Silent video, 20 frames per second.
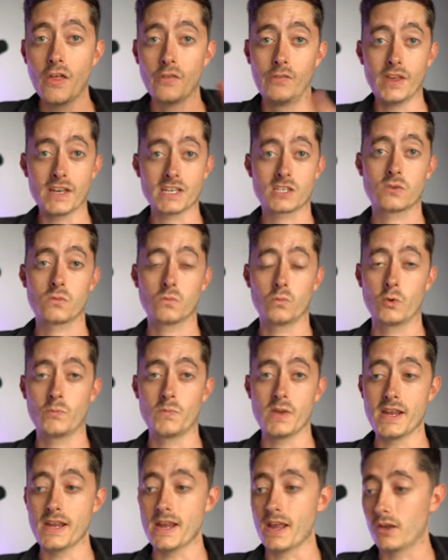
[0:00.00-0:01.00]
This would
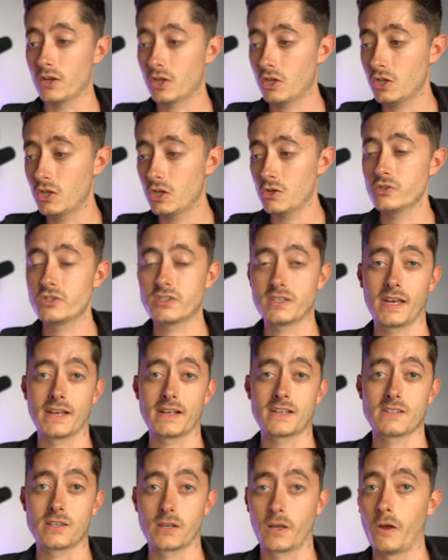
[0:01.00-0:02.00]
be huge
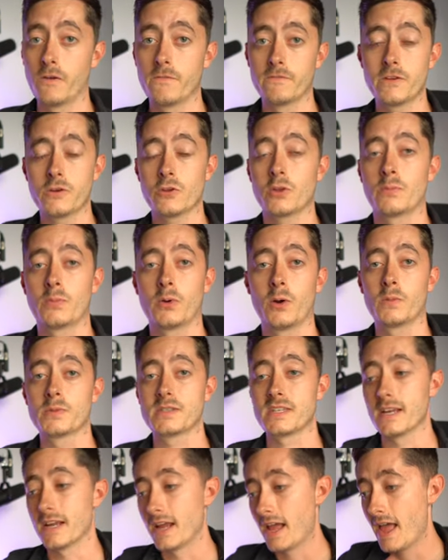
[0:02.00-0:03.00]
takes to go and view the
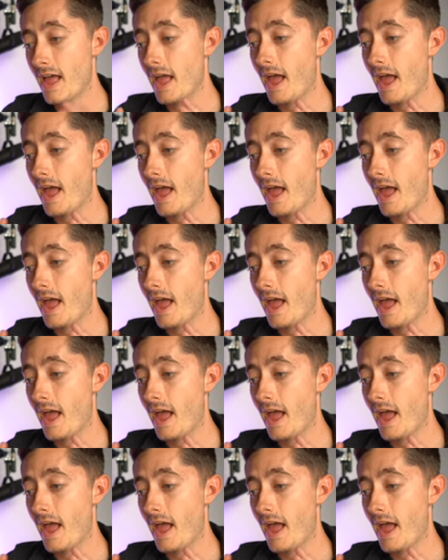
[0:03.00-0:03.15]
property,